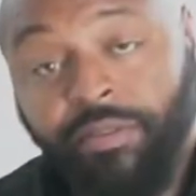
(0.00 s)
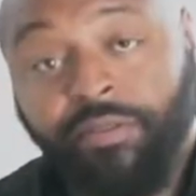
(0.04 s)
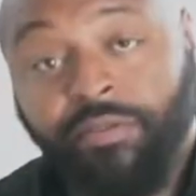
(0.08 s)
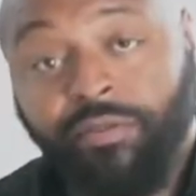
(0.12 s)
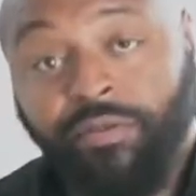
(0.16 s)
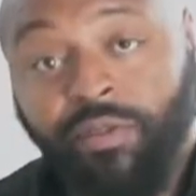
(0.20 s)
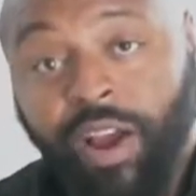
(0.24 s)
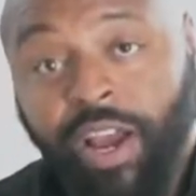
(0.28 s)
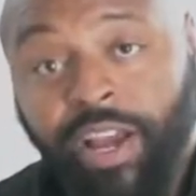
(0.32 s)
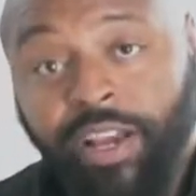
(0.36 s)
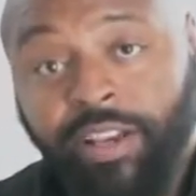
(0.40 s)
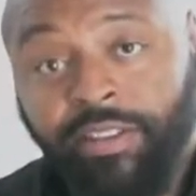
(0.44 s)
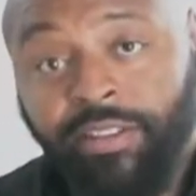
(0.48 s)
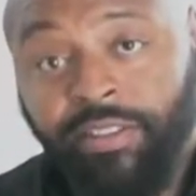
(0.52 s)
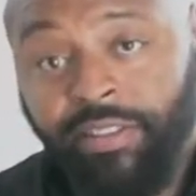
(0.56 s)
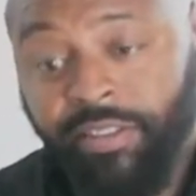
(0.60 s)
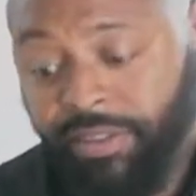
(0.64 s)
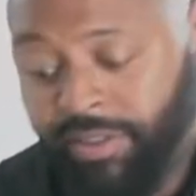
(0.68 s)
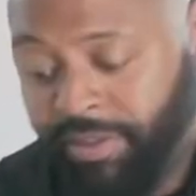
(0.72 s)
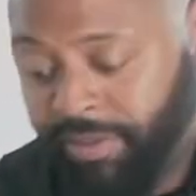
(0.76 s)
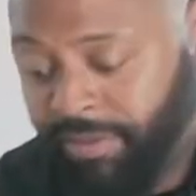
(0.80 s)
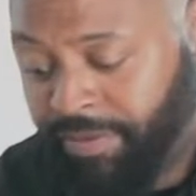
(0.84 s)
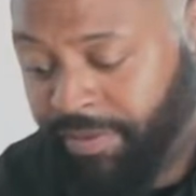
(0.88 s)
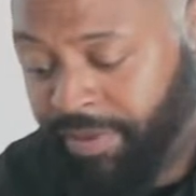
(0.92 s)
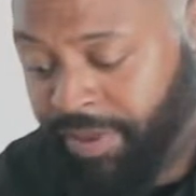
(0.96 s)

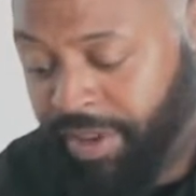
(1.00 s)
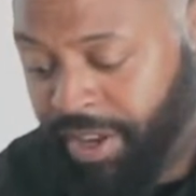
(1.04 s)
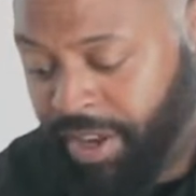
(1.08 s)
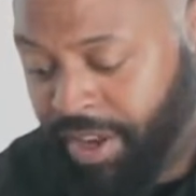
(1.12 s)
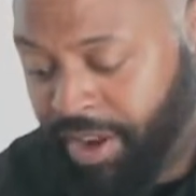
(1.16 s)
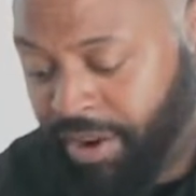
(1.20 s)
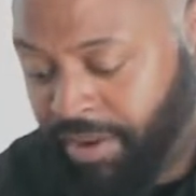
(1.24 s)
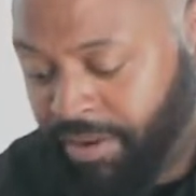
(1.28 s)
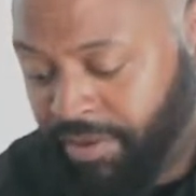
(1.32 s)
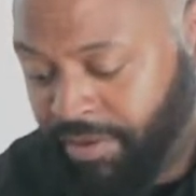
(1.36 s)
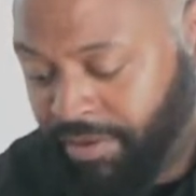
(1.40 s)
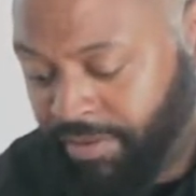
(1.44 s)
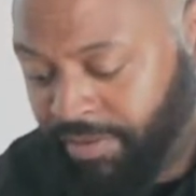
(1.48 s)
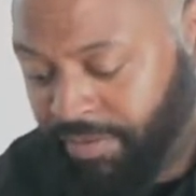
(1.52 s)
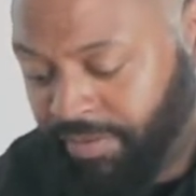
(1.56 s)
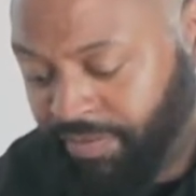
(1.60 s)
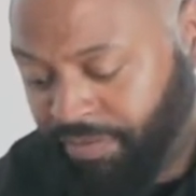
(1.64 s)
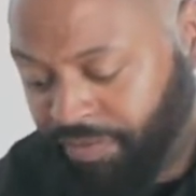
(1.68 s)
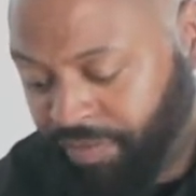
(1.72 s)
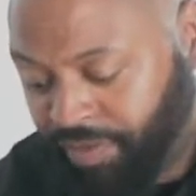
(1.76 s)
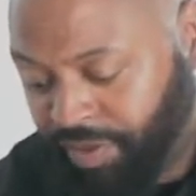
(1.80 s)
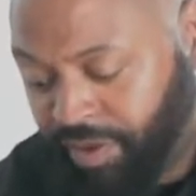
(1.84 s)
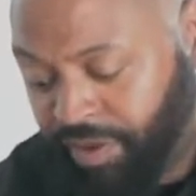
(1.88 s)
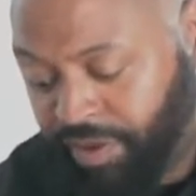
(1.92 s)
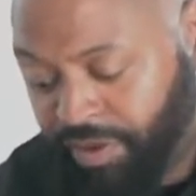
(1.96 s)
rice here,
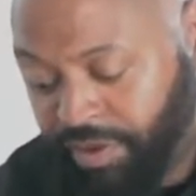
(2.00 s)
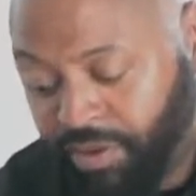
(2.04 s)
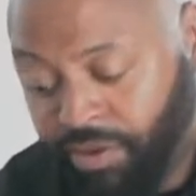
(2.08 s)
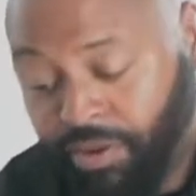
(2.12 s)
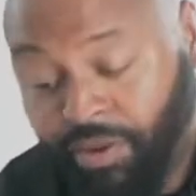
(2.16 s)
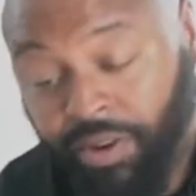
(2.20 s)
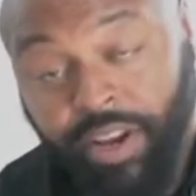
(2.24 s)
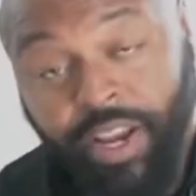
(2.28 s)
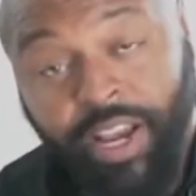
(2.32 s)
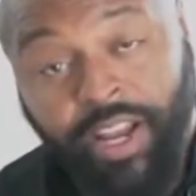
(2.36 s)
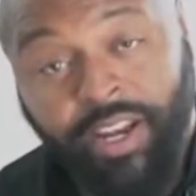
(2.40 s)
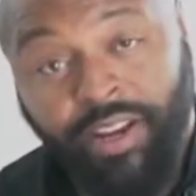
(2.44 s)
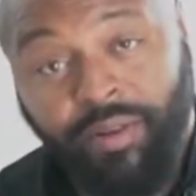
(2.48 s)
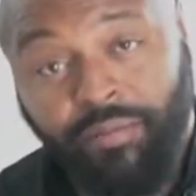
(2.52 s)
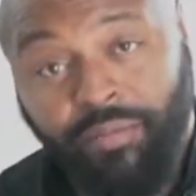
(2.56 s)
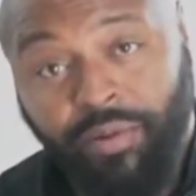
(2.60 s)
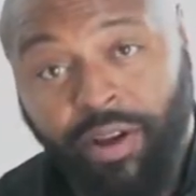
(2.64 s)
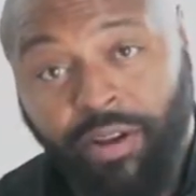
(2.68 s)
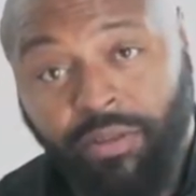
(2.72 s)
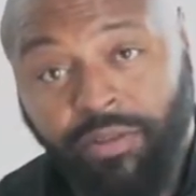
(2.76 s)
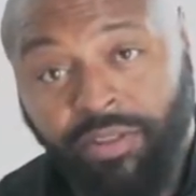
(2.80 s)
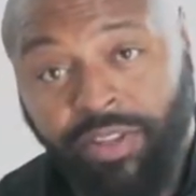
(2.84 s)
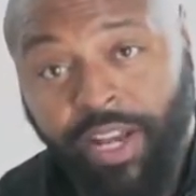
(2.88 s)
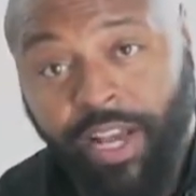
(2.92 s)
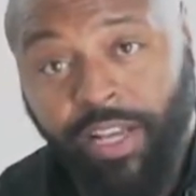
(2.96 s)
organic
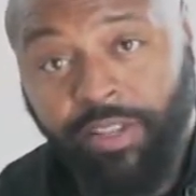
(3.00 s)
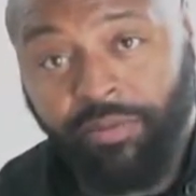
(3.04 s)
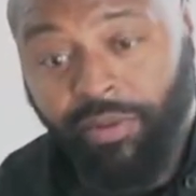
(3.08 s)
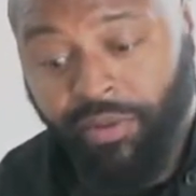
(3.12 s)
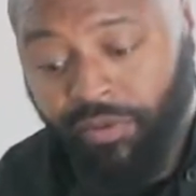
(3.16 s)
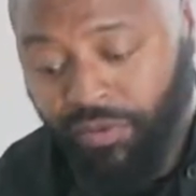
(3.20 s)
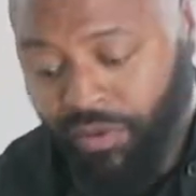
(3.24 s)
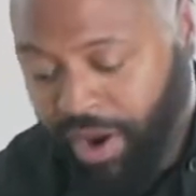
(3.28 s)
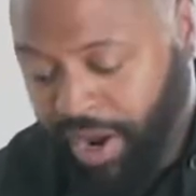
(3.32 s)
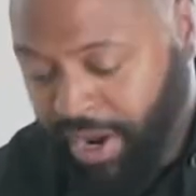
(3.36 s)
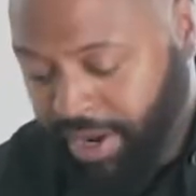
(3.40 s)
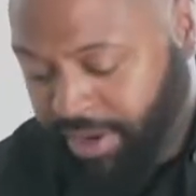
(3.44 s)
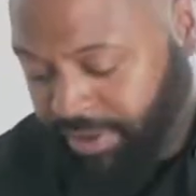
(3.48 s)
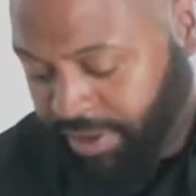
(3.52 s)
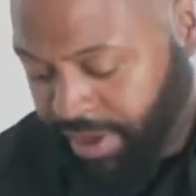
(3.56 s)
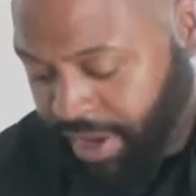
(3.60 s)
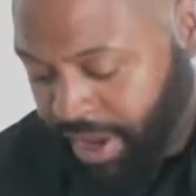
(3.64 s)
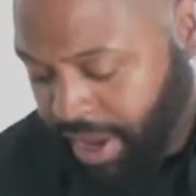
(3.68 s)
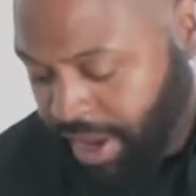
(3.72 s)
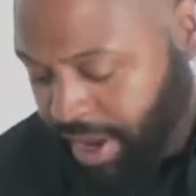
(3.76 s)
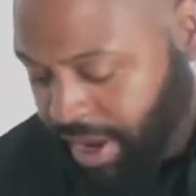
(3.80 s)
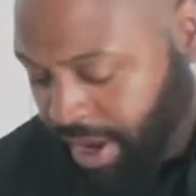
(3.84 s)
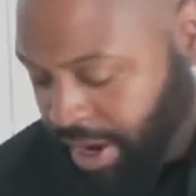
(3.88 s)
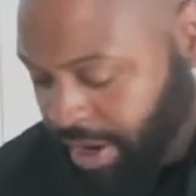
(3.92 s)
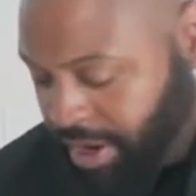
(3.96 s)
brown jasmine rice.
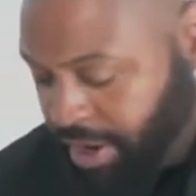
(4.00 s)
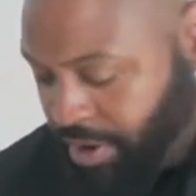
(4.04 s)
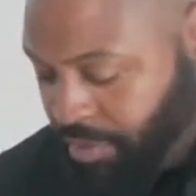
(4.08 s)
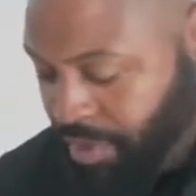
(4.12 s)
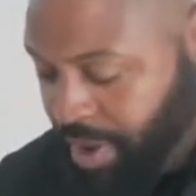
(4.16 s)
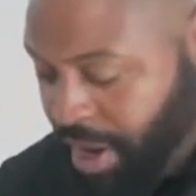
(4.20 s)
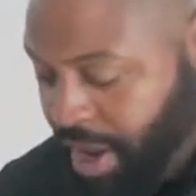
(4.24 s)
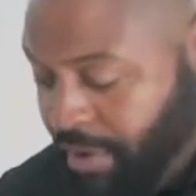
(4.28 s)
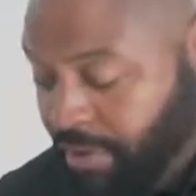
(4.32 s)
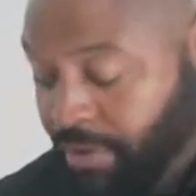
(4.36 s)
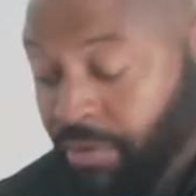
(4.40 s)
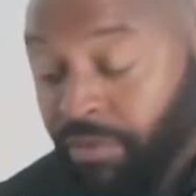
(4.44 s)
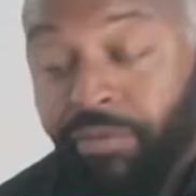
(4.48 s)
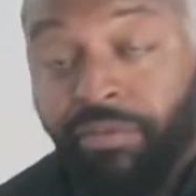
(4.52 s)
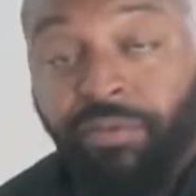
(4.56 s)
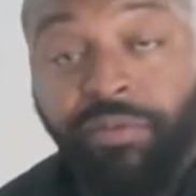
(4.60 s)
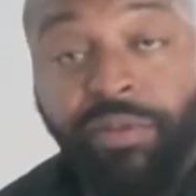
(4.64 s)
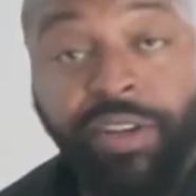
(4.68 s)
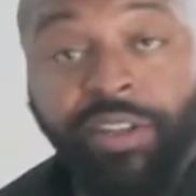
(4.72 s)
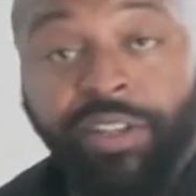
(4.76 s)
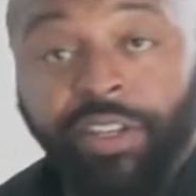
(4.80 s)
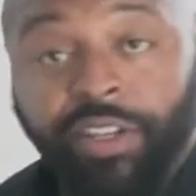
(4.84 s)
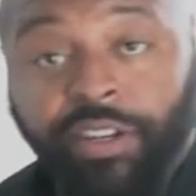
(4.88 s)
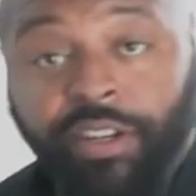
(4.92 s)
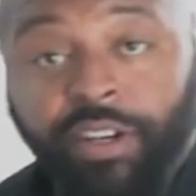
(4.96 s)
And then we have
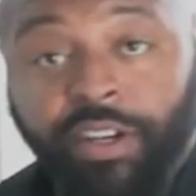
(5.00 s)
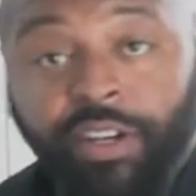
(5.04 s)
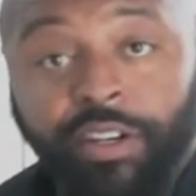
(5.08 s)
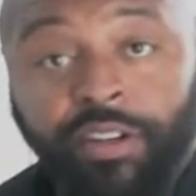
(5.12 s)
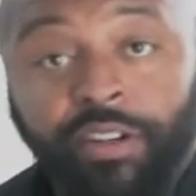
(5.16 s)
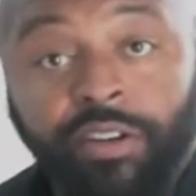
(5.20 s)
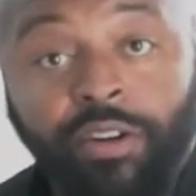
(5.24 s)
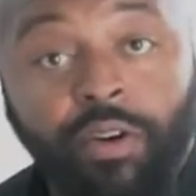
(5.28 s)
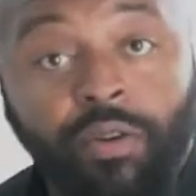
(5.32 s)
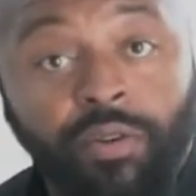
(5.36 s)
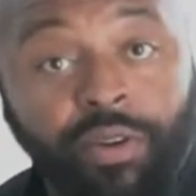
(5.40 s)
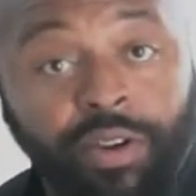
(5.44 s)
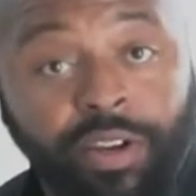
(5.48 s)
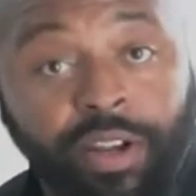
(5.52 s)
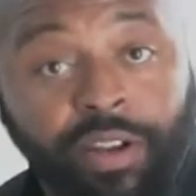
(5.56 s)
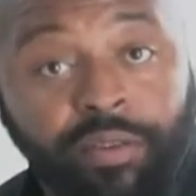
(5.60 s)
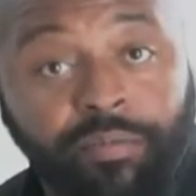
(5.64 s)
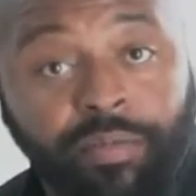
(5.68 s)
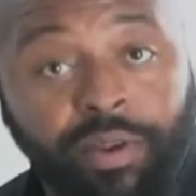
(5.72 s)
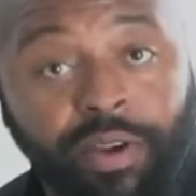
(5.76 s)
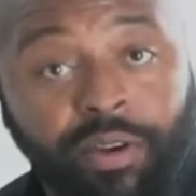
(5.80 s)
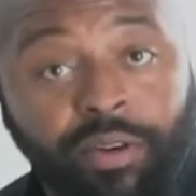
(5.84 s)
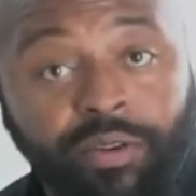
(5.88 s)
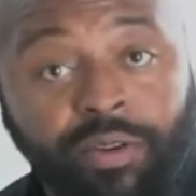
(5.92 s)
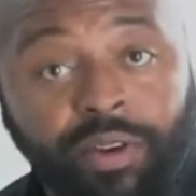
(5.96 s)
really good coconut
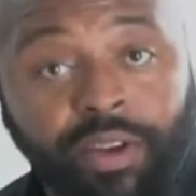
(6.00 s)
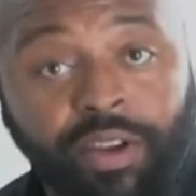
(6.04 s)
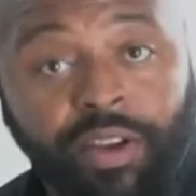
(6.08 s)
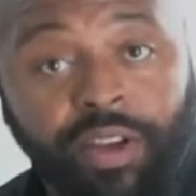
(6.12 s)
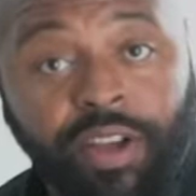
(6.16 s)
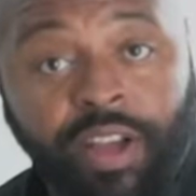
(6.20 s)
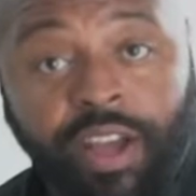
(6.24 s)
milk.